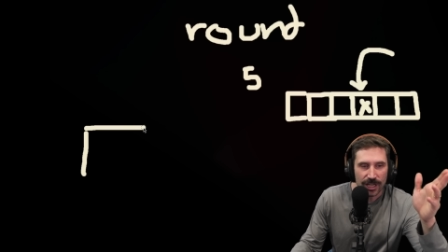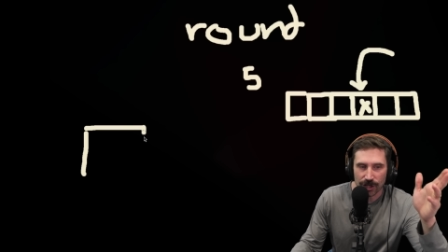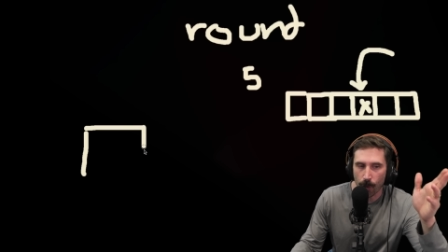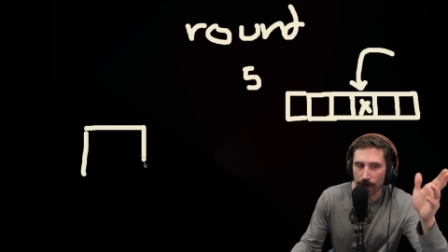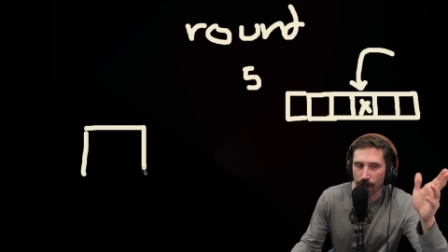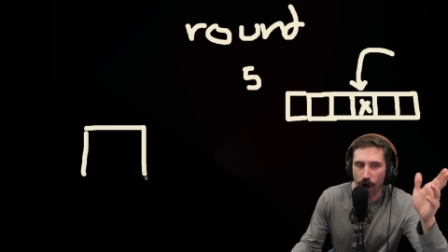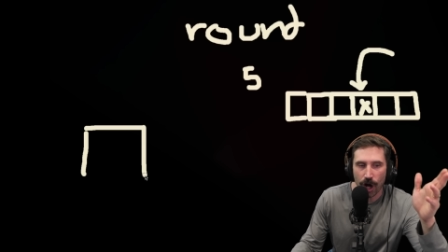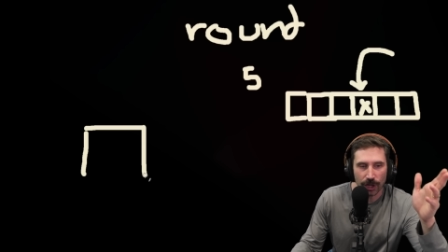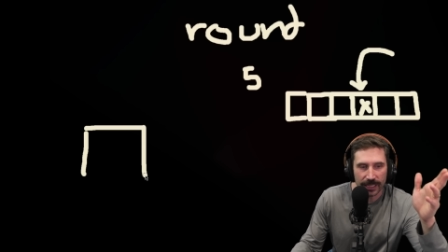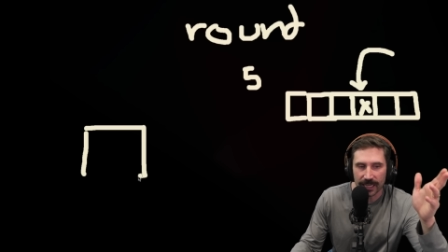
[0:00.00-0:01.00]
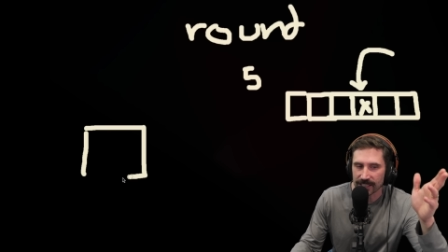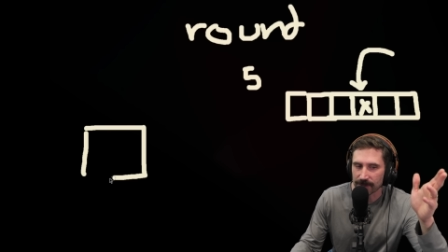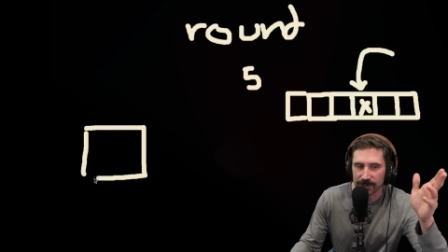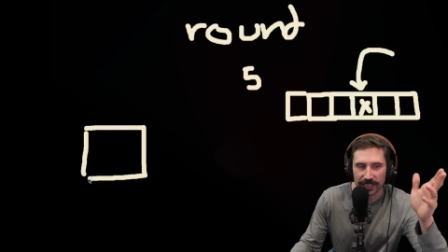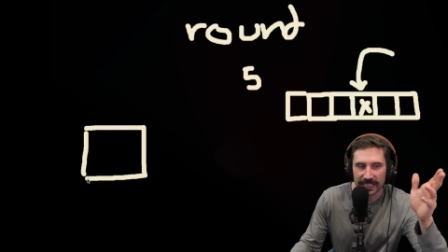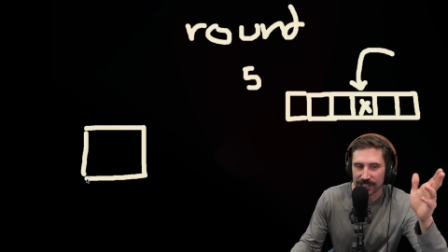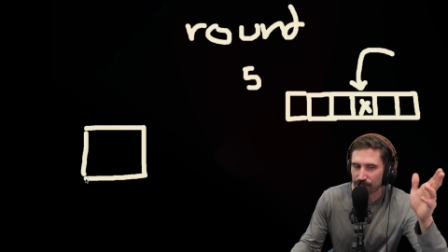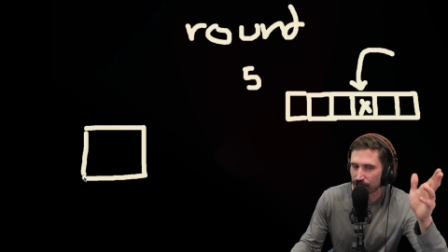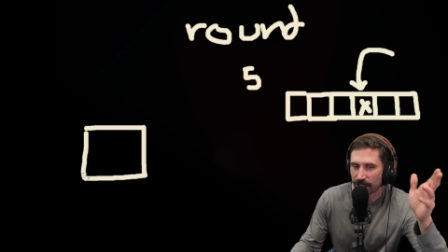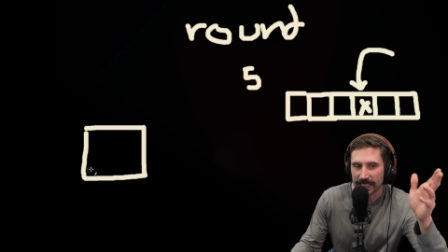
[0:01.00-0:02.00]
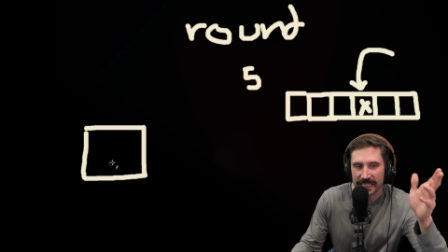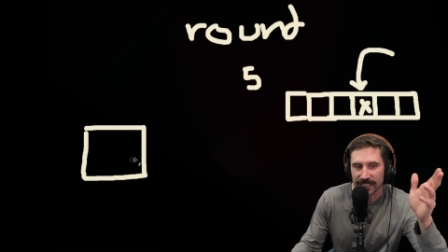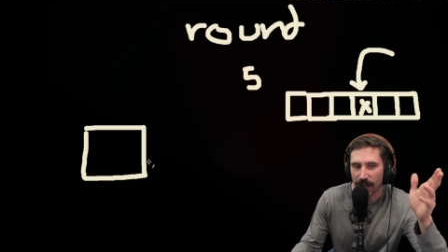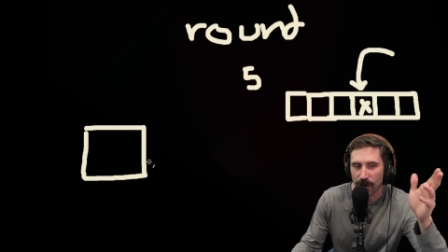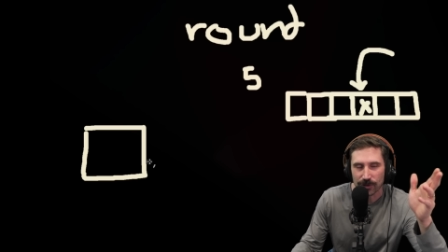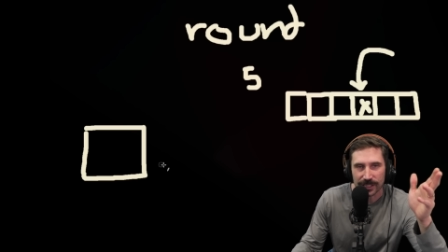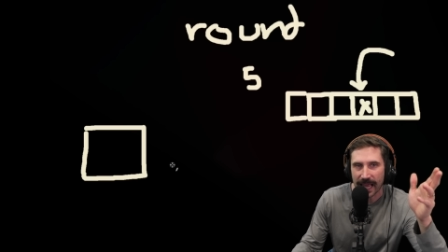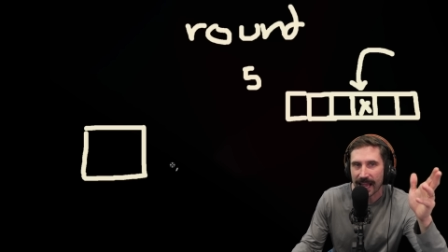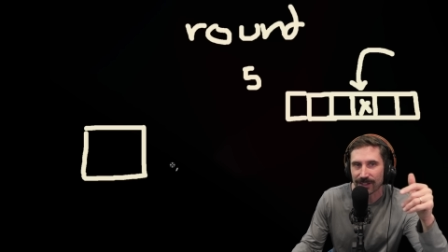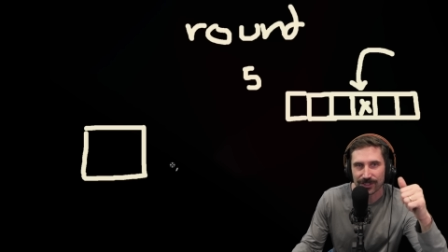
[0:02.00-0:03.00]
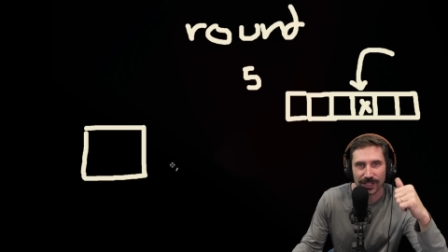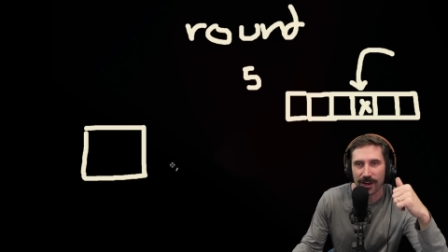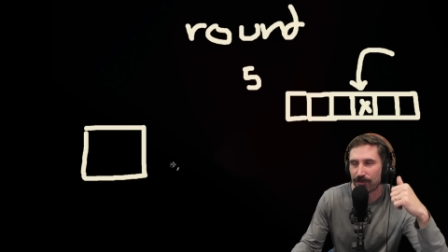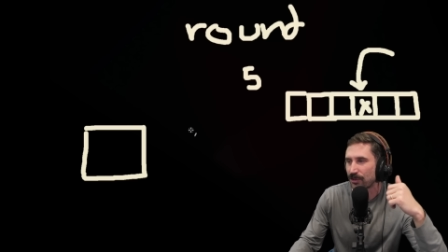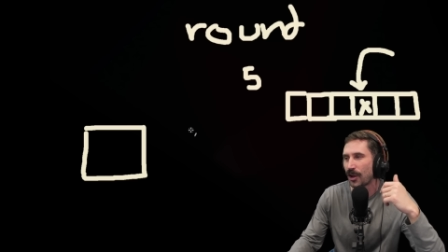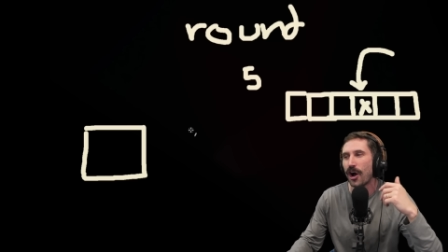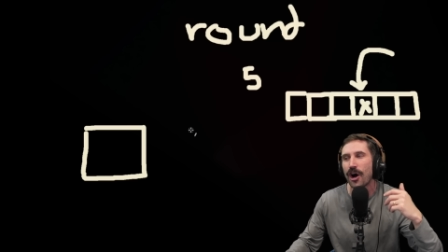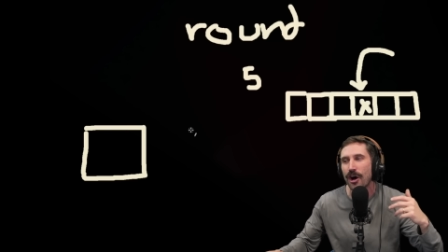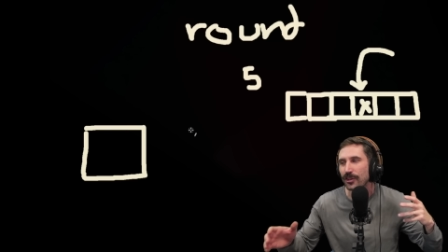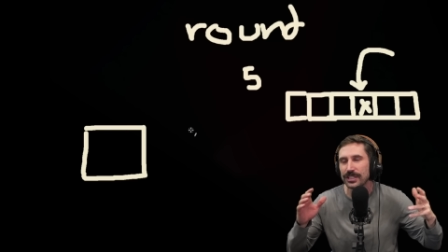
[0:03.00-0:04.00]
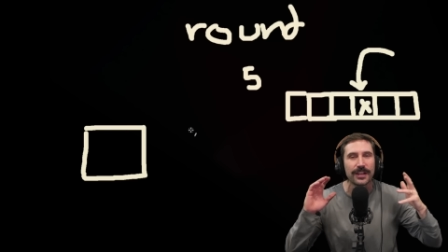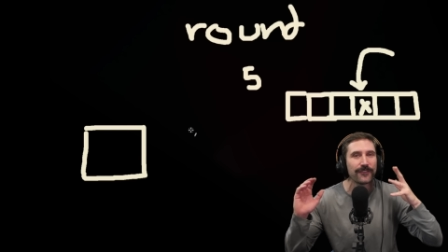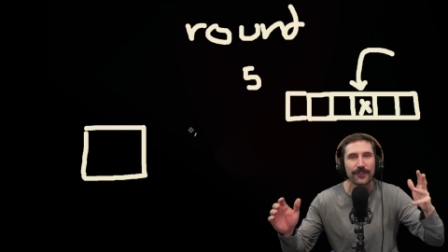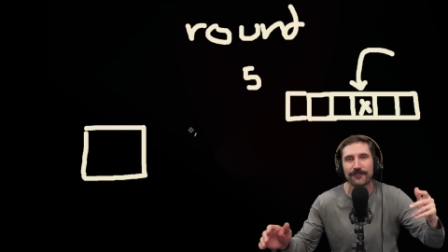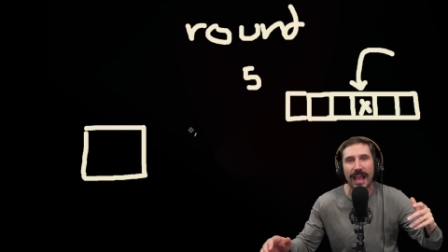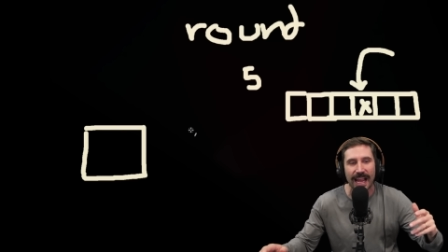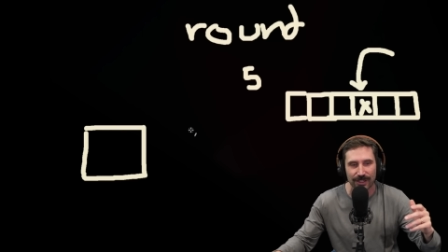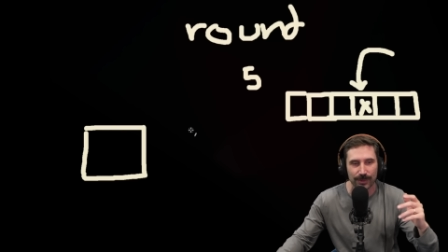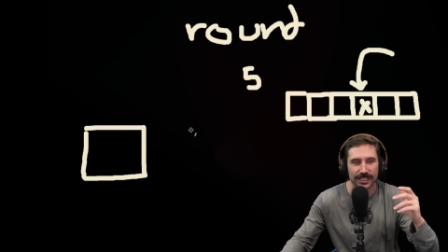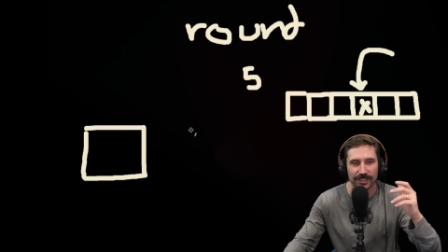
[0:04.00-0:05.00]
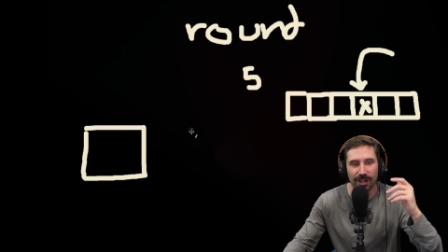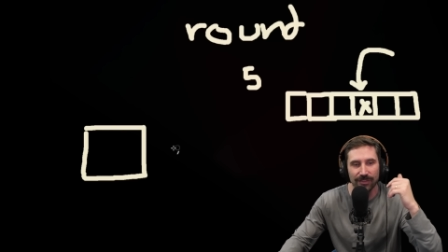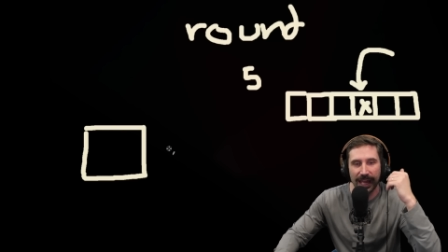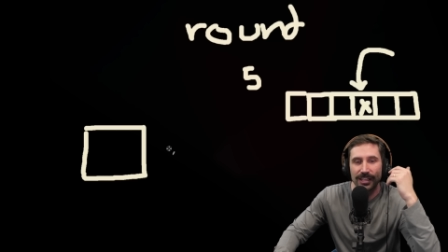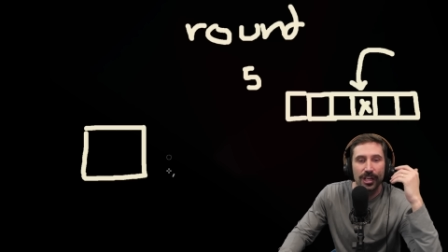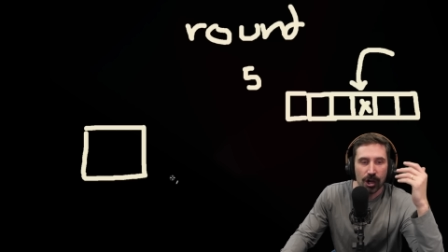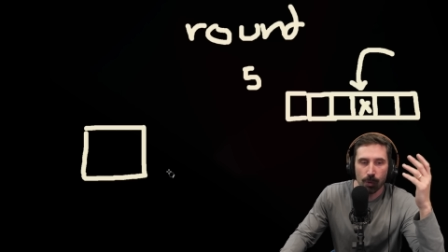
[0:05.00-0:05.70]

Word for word: going all in on some delicious clean code style stuff with all the different factories and all that,